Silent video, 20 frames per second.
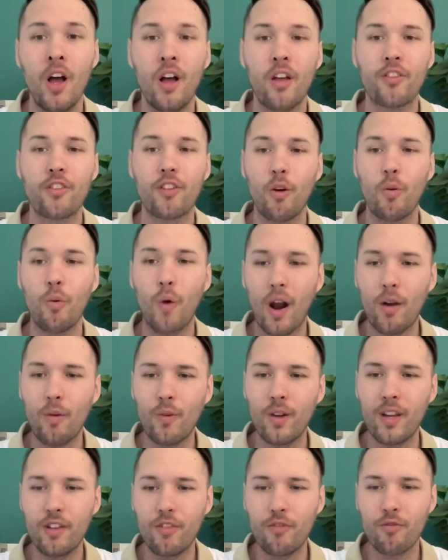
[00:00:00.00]
So why don't
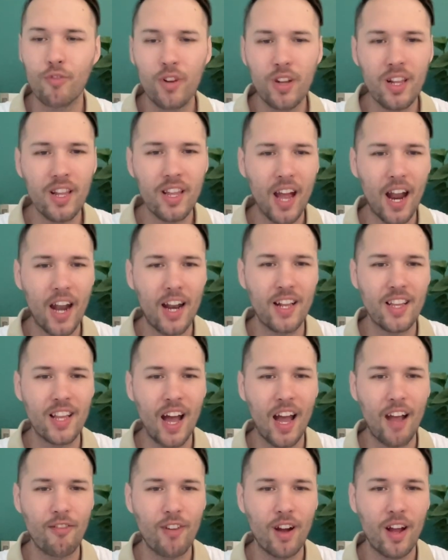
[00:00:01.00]
we really kind of
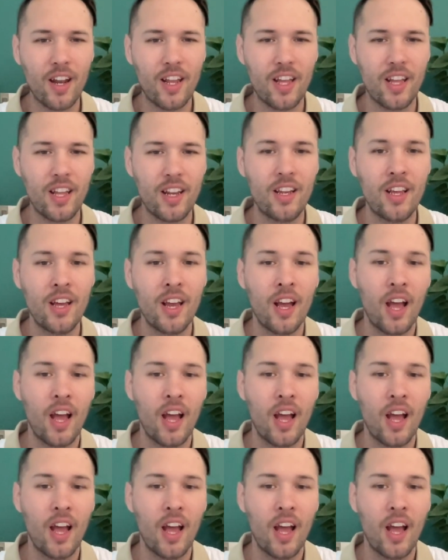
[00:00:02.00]
dive right in?